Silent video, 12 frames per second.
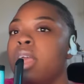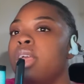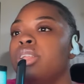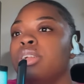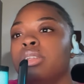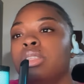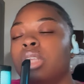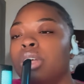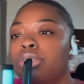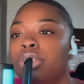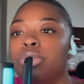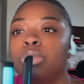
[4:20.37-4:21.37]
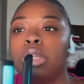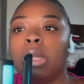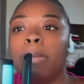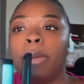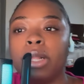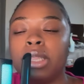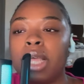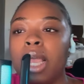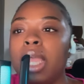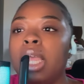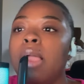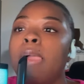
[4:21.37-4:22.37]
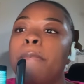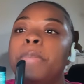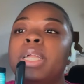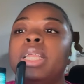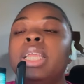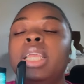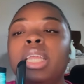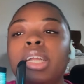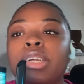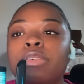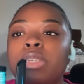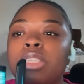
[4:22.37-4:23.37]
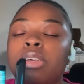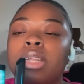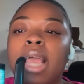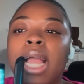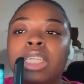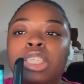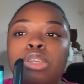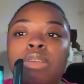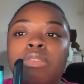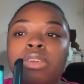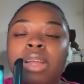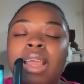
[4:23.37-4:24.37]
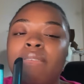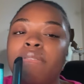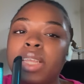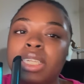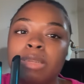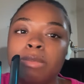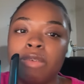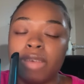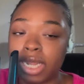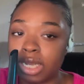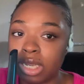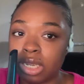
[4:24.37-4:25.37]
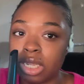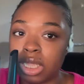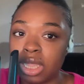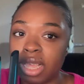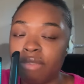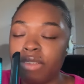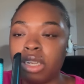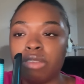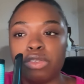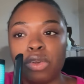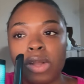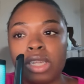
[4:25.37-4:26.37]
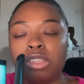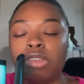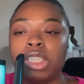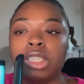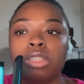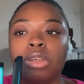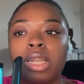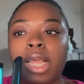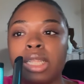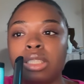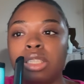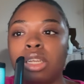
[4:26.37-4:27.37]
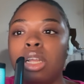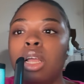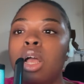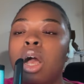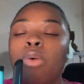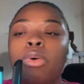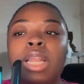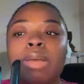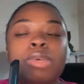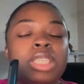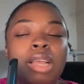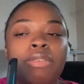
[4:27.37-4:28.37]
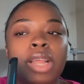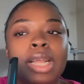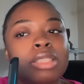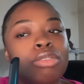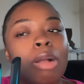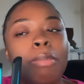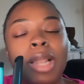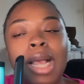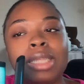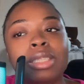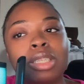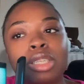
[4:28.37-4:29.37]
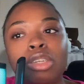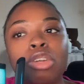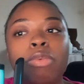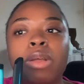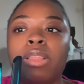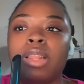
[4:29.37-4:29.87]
your social, your birthday. But here, it's going to ask you if you're a victim of identity theft. And of course, you're just going to answer whichever answer applies to you, whether